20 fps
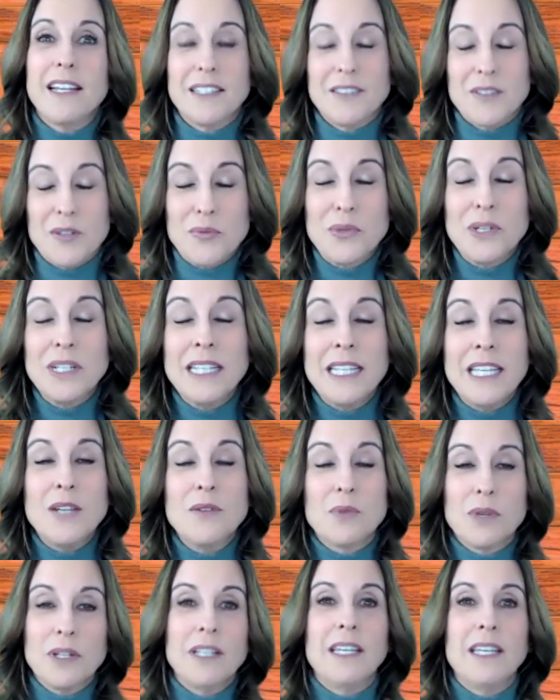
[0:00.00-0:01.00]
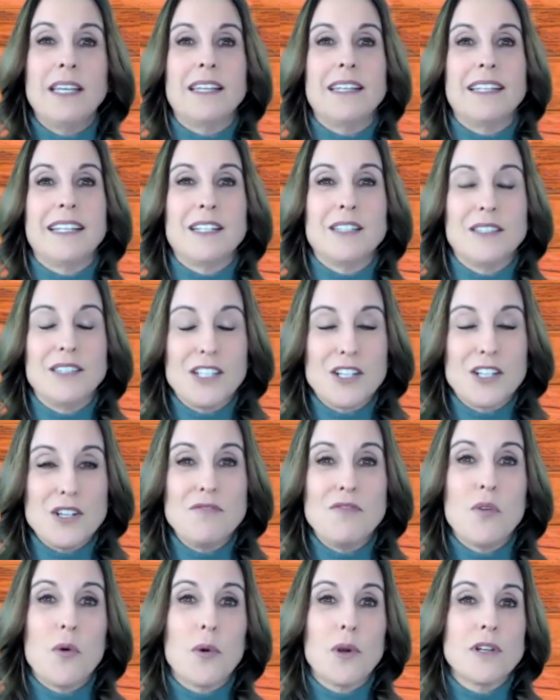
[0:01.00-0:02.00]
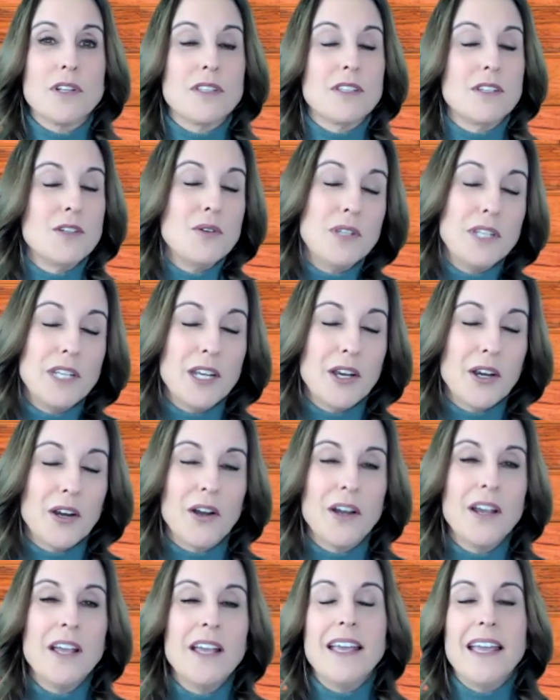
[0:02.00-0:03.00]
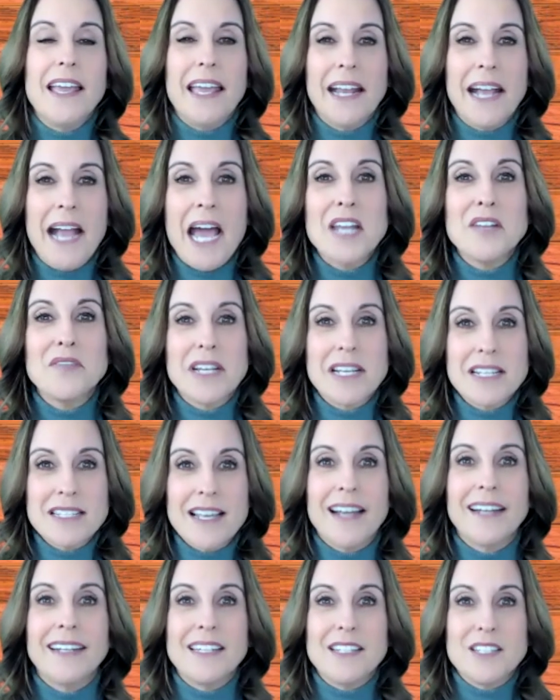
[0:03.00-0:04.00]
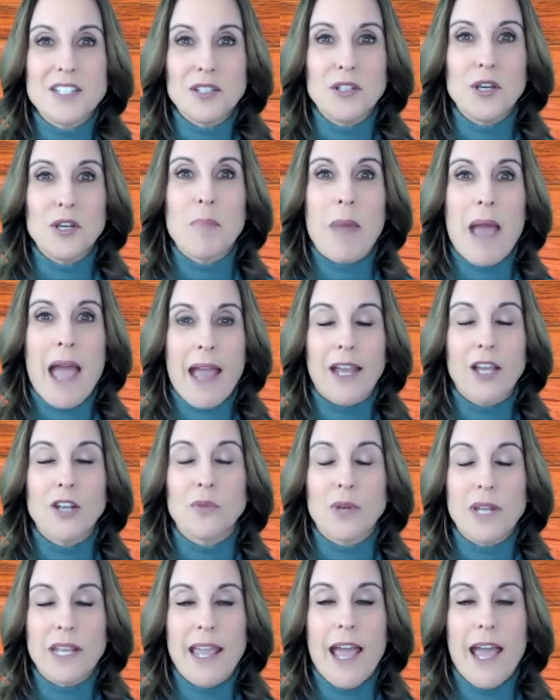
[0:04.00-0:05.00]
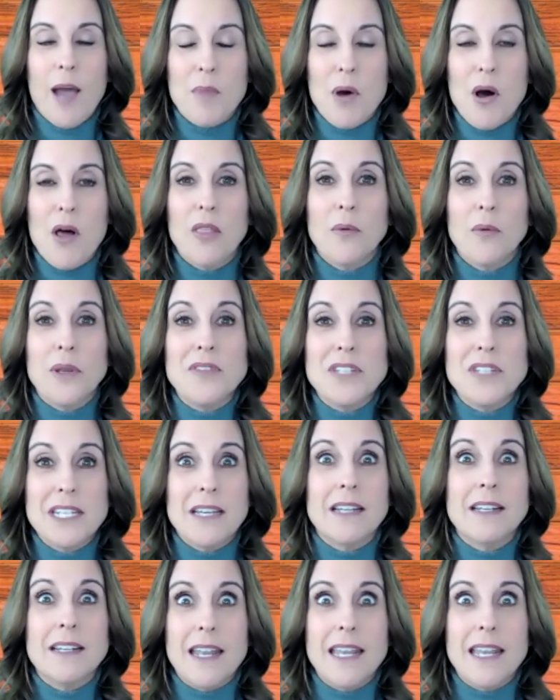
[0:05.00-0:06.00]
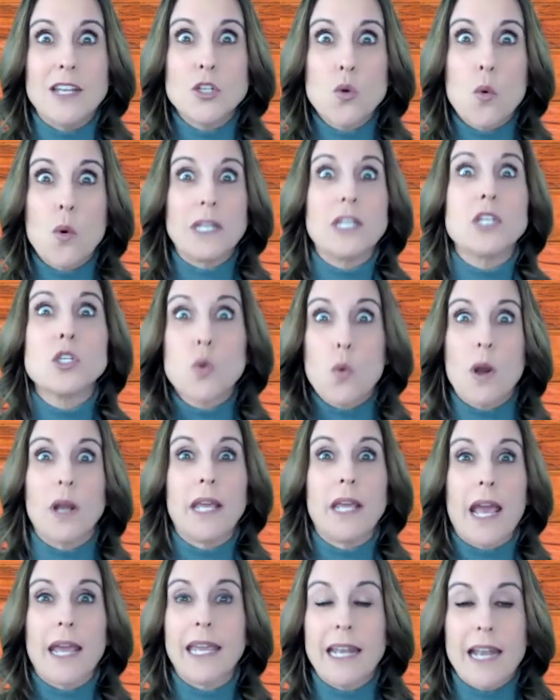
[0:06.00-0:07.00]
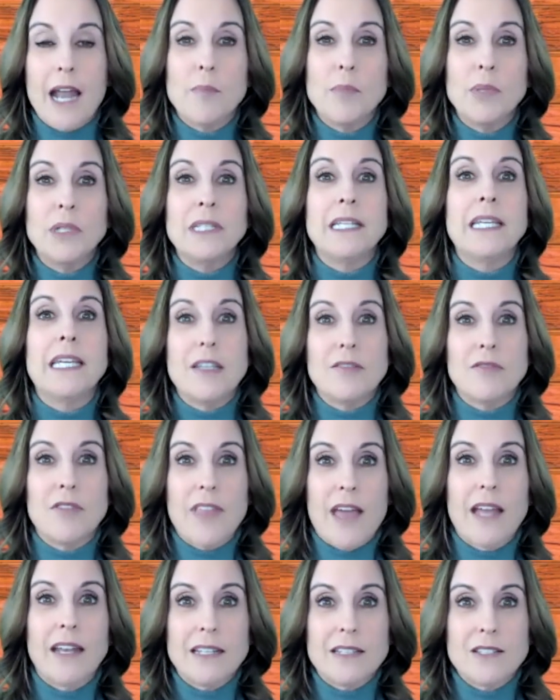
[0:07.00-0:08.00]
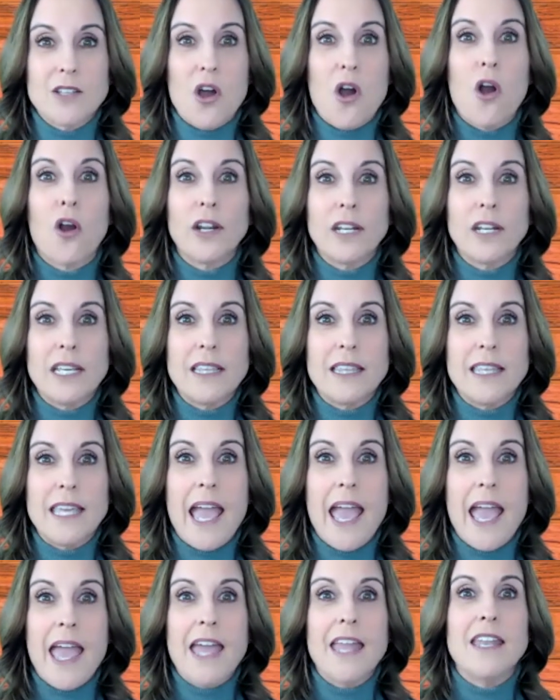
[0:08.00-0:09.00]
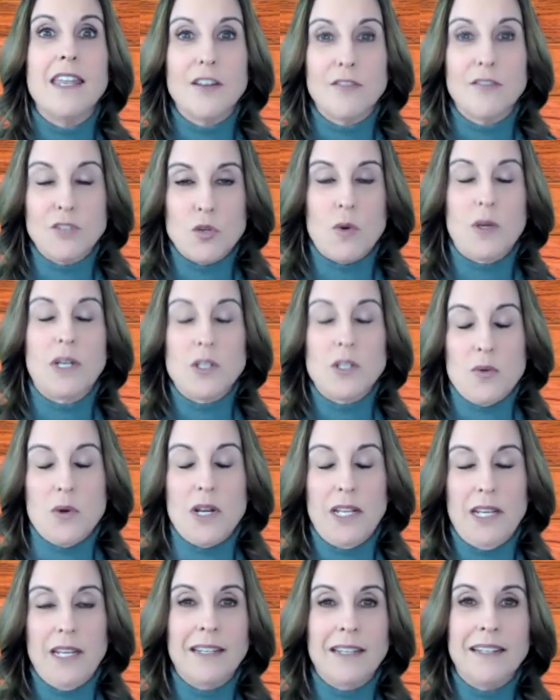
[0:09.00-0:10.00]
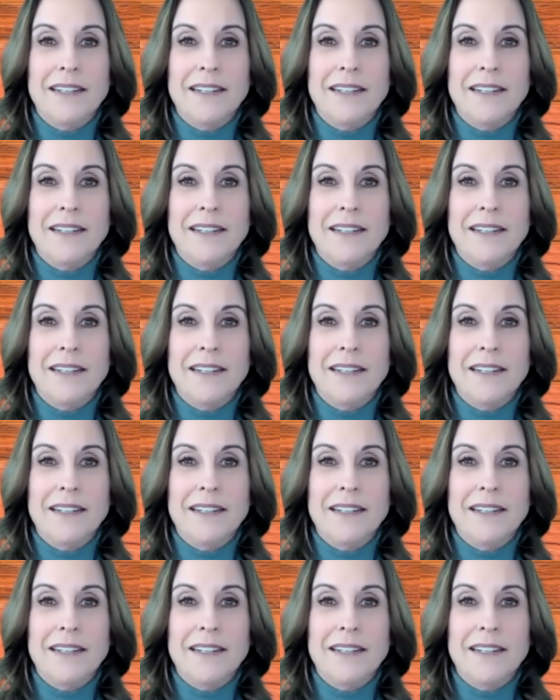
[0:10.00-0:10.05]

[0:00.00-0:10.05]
Really looking forward to the new year and kind of excited to look back and recap all that we've done in 2020. I cannot believe that it's already the end of 2020.